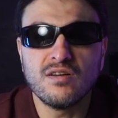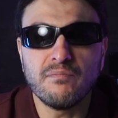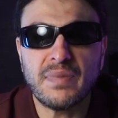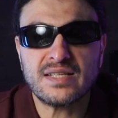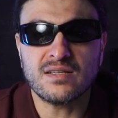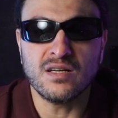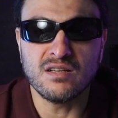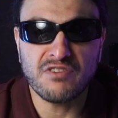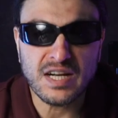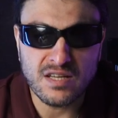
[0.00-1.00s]
better.
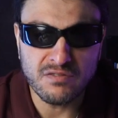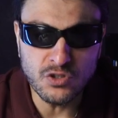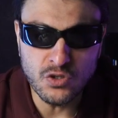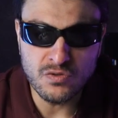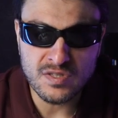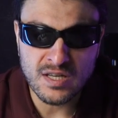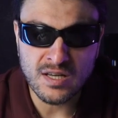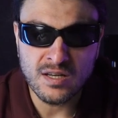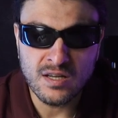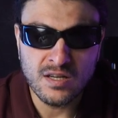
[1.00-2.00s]
In fact, I've used
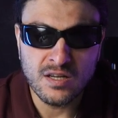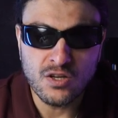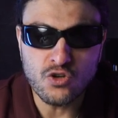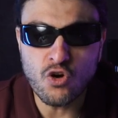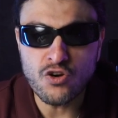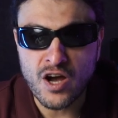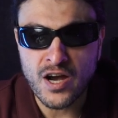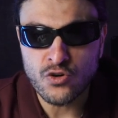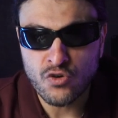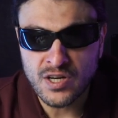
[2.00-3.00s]
it
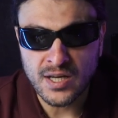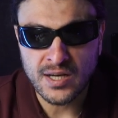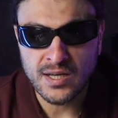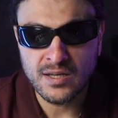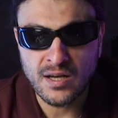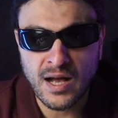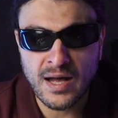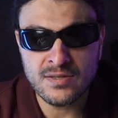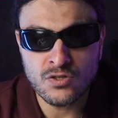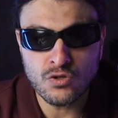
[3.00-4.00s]
non-ironically
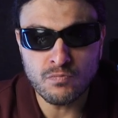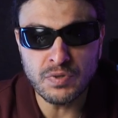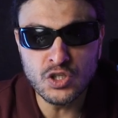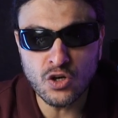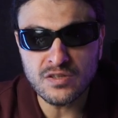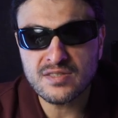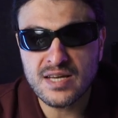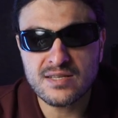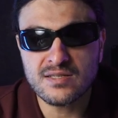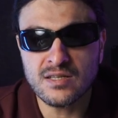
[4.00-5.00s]
and beyond
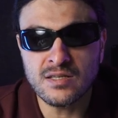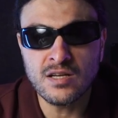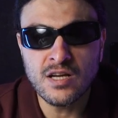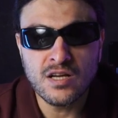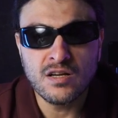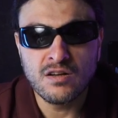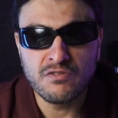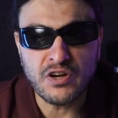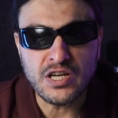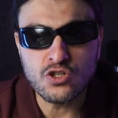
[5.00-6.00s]
testing
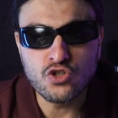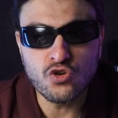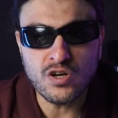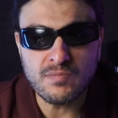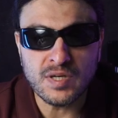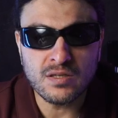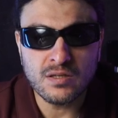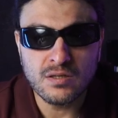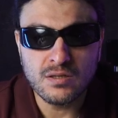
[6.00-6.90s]
for enjoyment